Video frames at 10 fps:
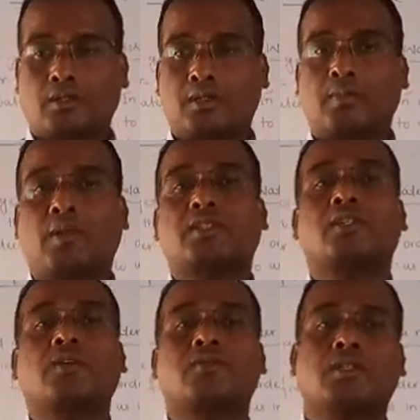depletion
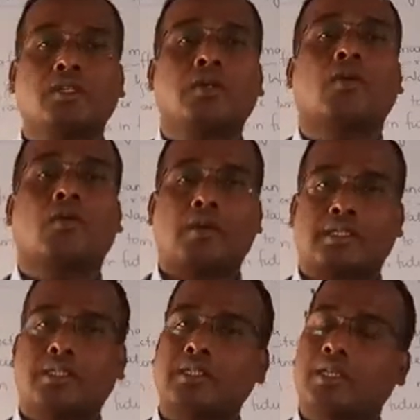of the
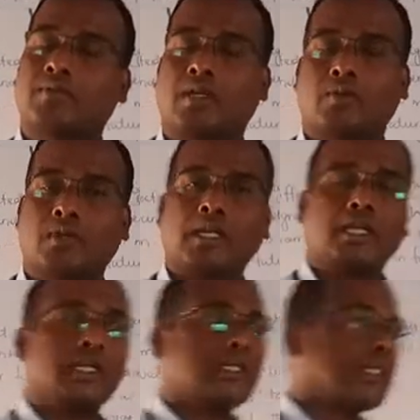water table. Okay,
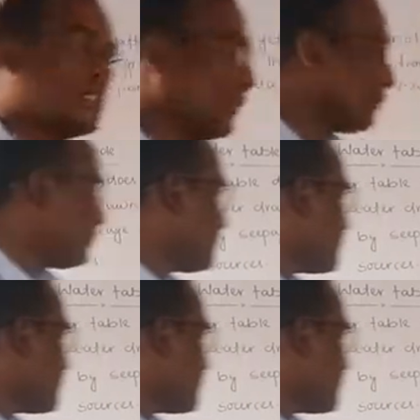let us see.